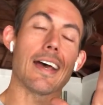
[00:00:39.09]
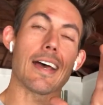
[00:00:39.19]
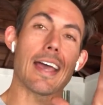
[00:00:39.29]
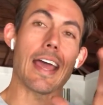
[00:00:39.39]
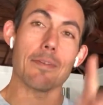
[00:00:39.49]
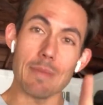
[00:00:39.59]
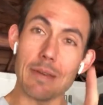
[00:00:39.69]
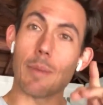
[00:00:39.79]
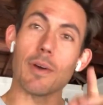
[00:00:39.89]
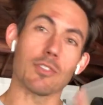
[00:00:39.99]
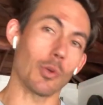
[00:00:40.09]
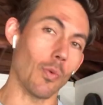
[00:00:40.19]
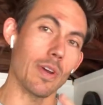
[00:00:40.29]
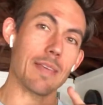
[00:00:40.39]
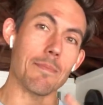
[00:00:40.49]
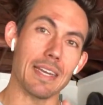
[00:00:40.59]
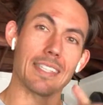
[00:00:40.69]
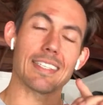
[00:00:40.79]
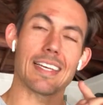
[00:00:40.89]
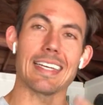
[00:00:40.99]
at a minimum of 20
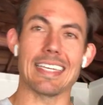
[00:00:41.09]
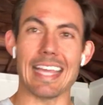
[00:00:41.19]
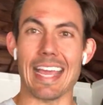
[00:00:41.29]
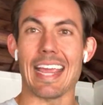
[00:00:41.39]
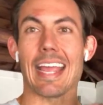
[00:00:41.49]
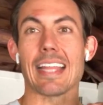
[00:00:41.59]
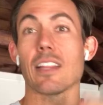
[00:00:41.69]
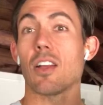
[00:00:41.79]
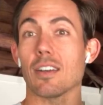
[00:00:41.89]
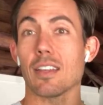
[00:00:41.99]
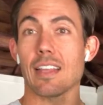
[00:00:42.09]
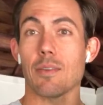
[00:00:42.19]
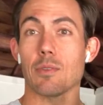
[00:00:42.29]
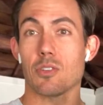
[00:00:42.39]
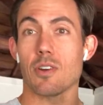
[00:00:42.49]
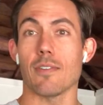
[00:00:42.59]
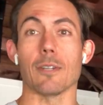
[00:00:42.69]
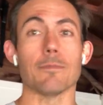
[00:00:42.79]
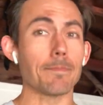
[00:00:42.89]
minutes a day and then logging that with Strava.